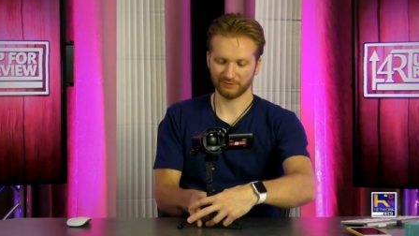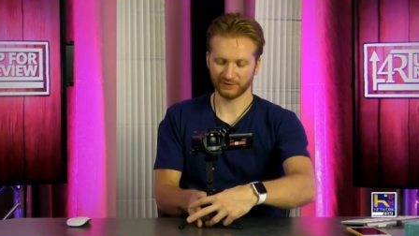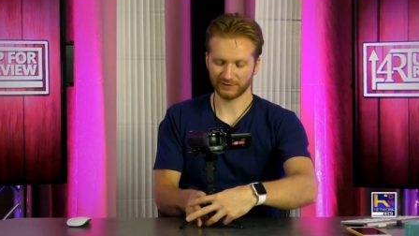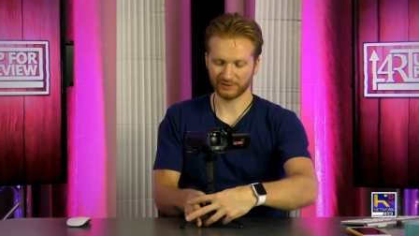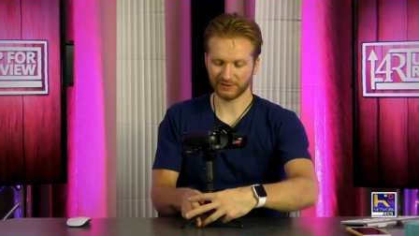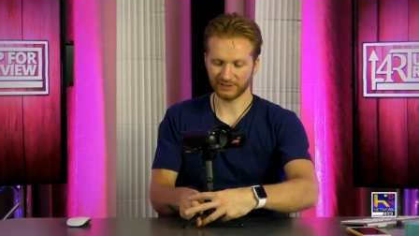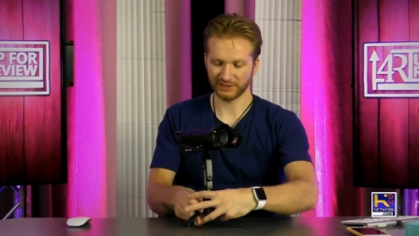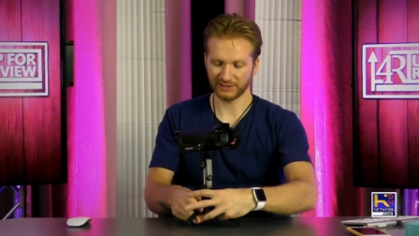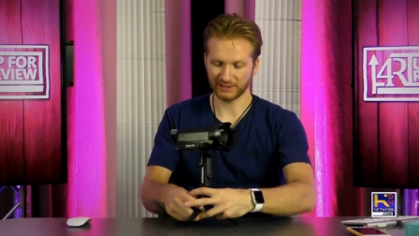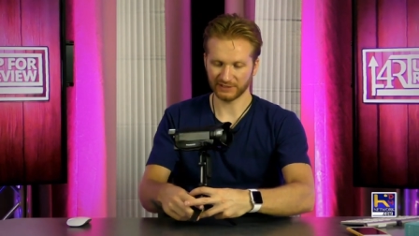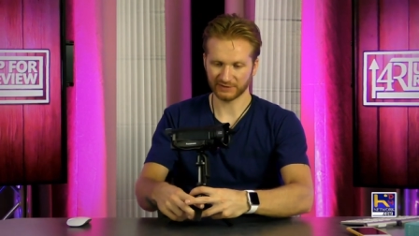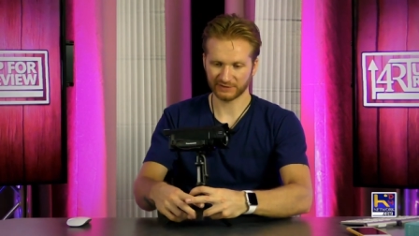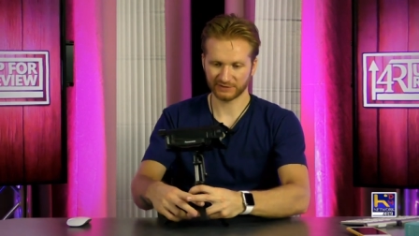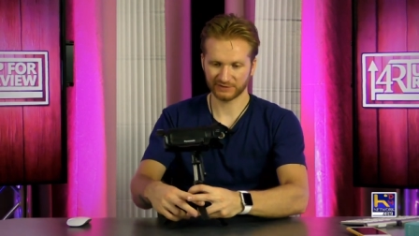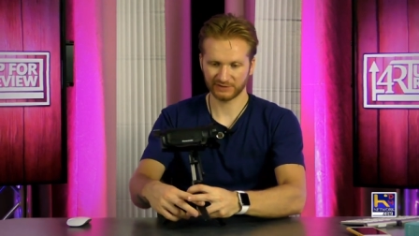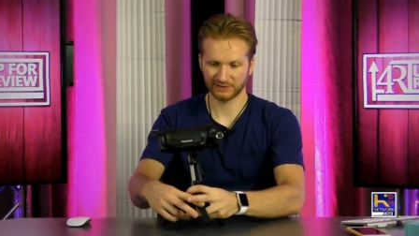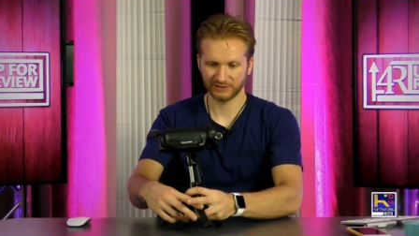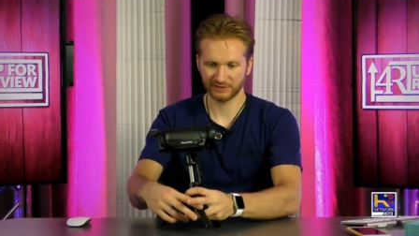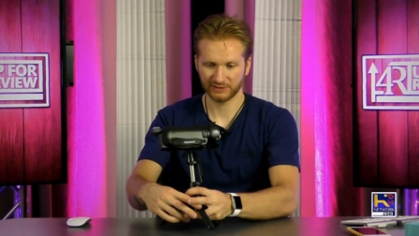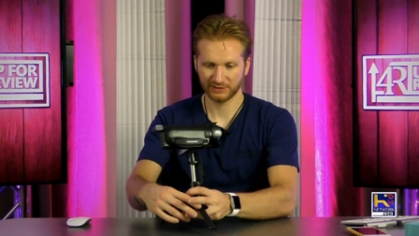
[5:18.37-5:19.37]
Very
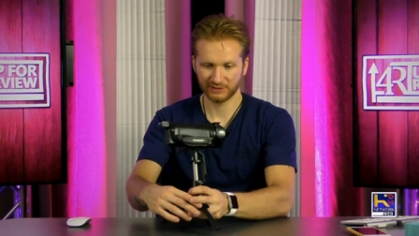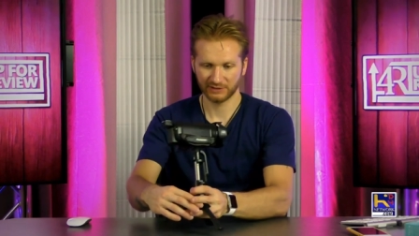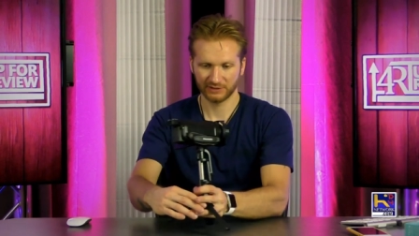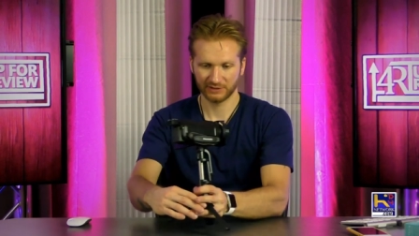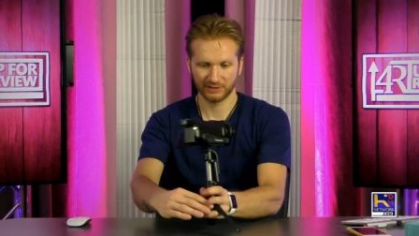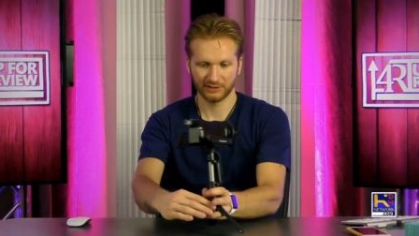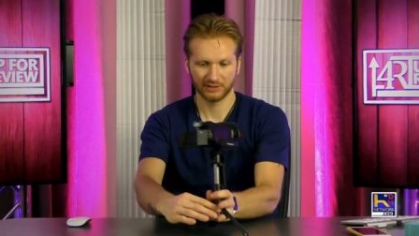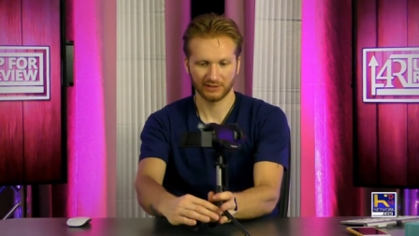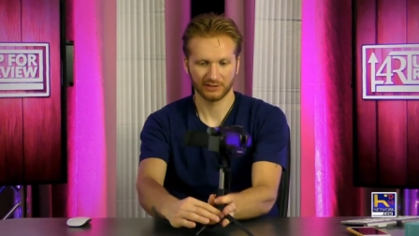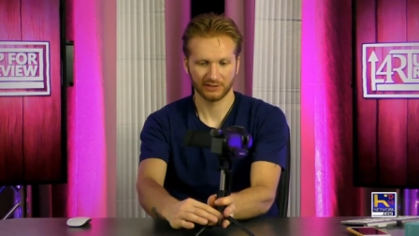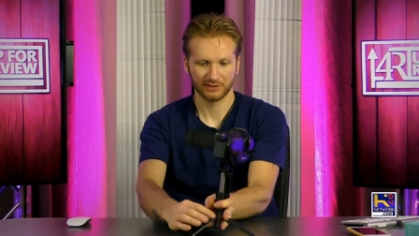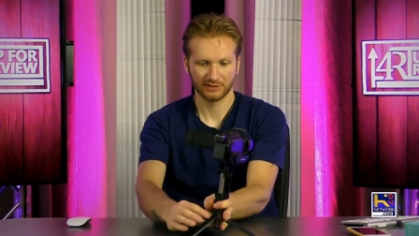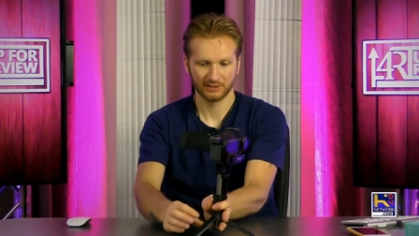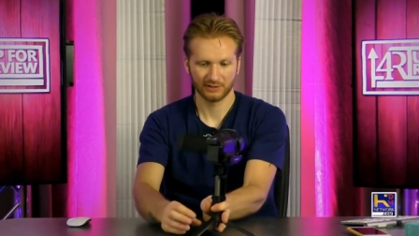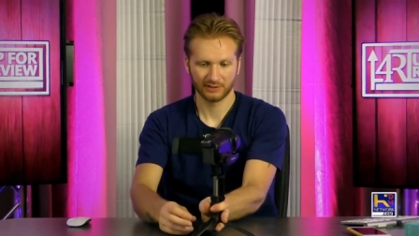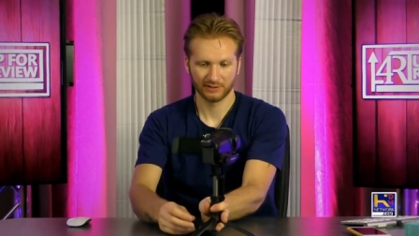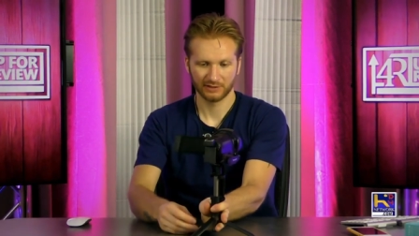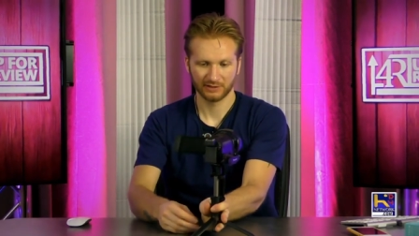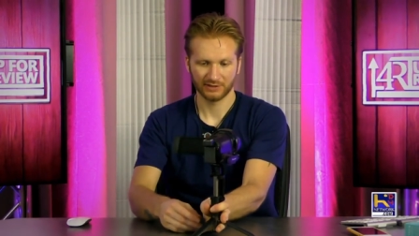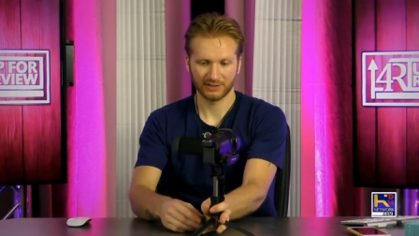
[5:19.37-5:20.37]
nice.
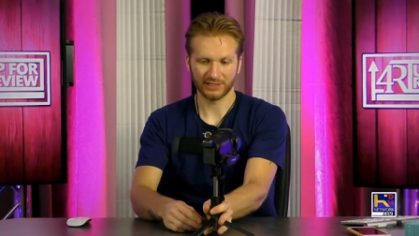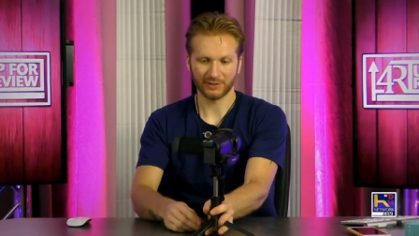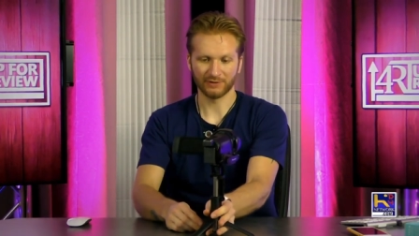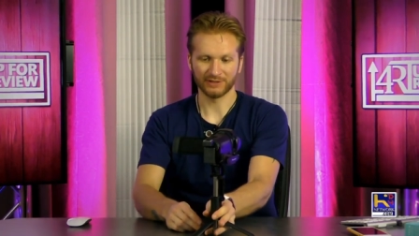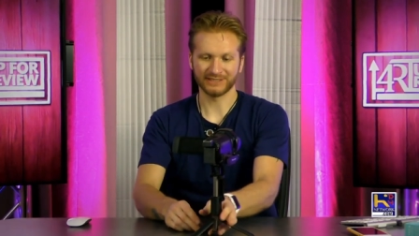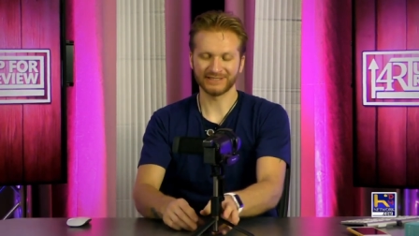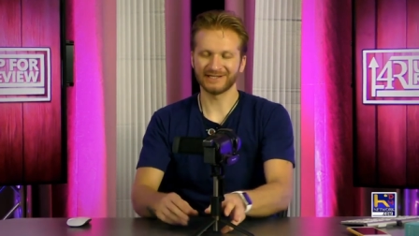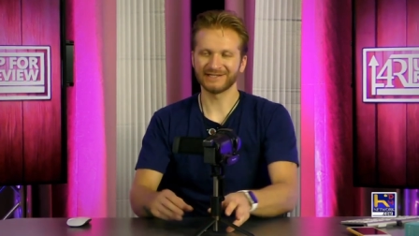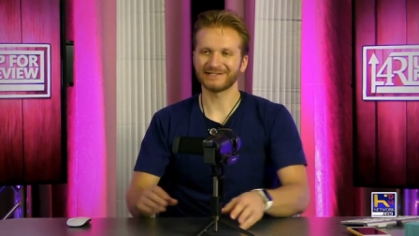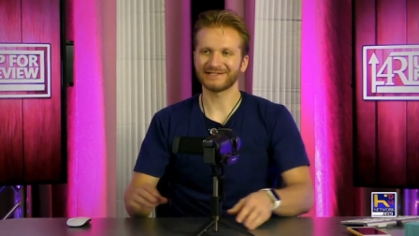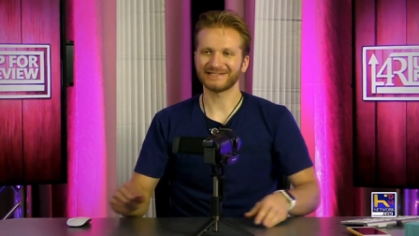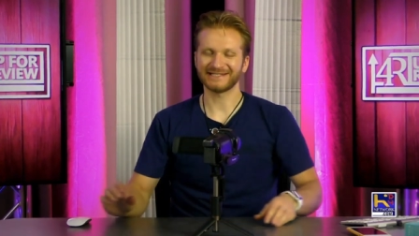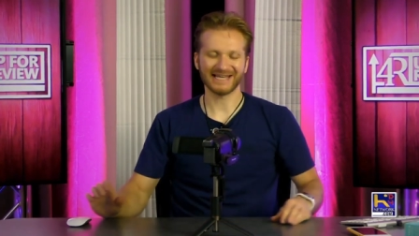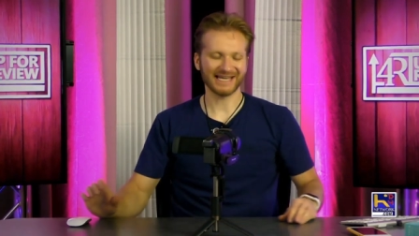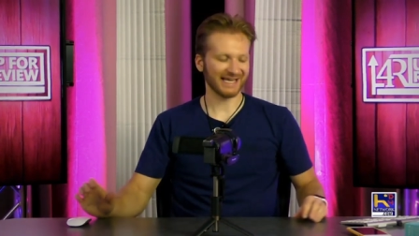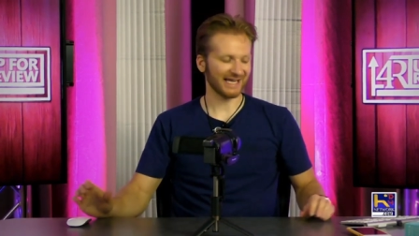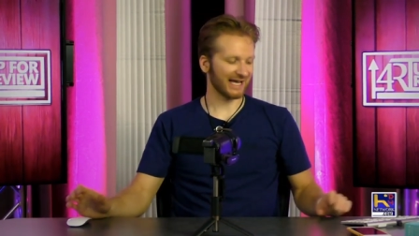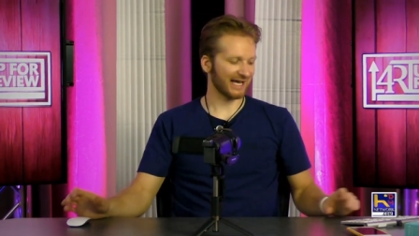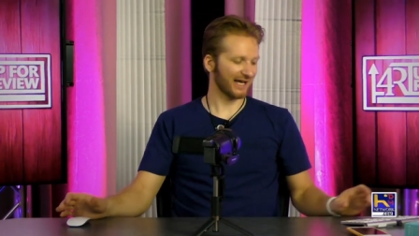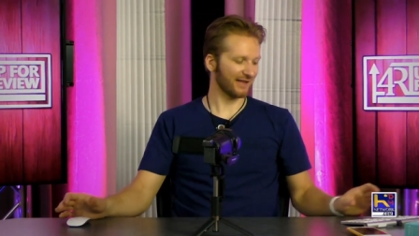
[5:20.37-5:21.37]
Now it does
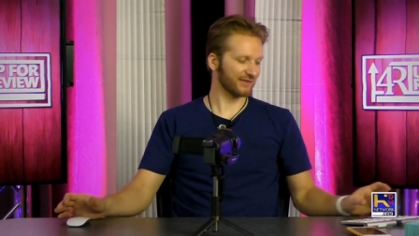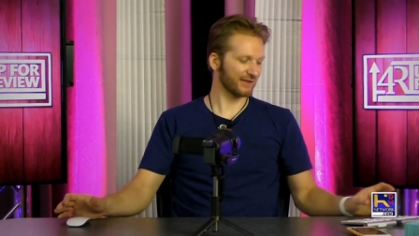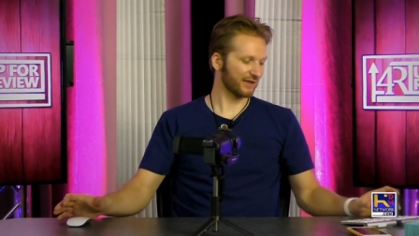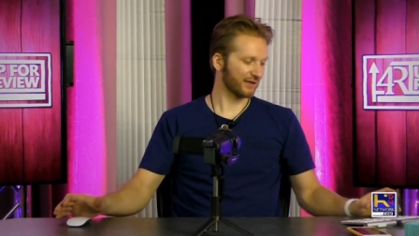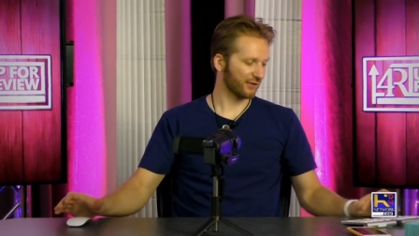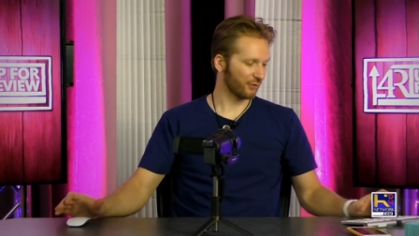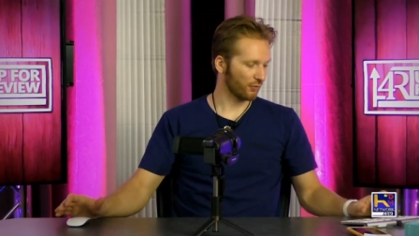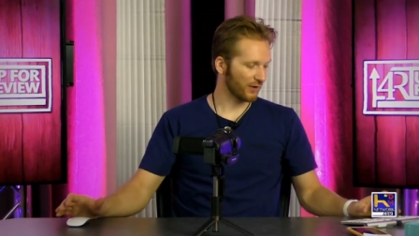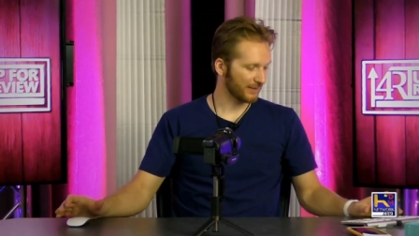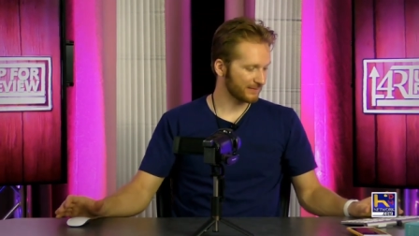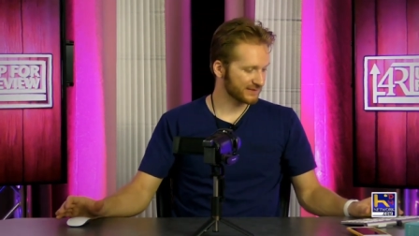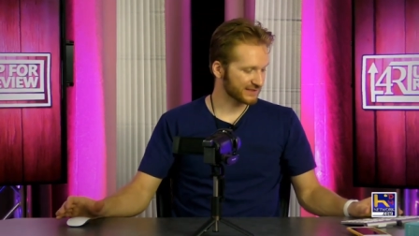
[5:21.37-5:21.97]
say on the